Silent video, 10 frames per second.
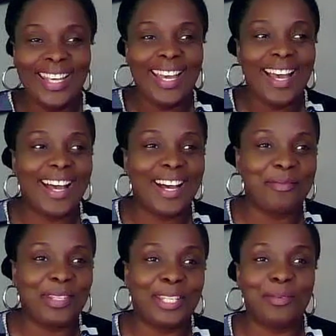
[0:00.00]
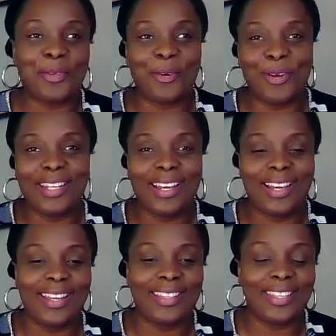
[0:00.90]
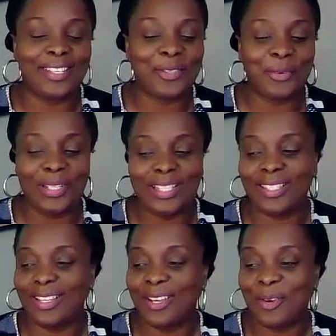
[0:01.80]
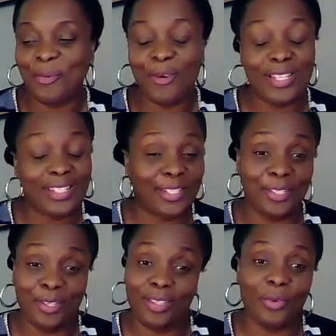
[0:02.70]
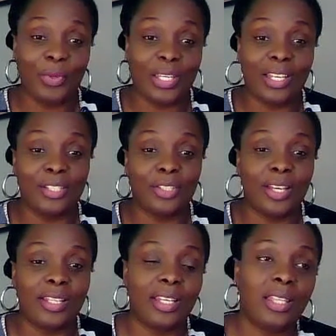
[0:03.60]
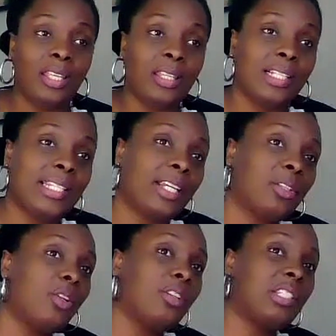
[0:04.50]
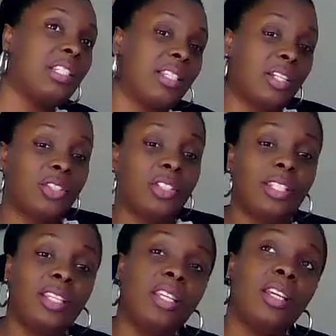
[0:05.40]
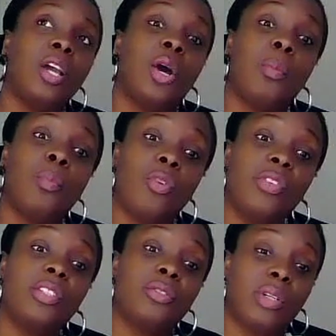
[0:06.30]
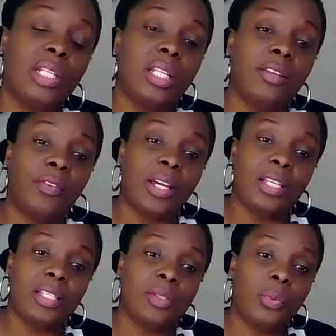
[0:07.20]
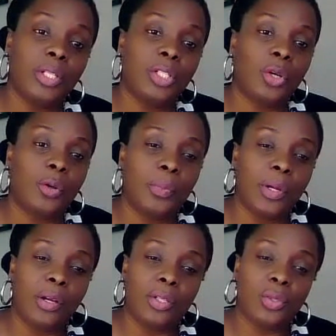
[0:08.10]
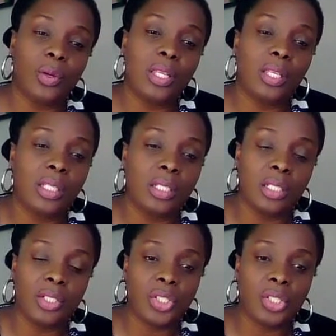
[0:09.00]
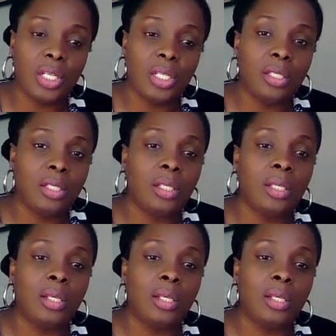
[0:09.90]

it keeps going high, and there's always what's the new thing we can do. And I think that technology is actually moving really fast when you compare it to other industries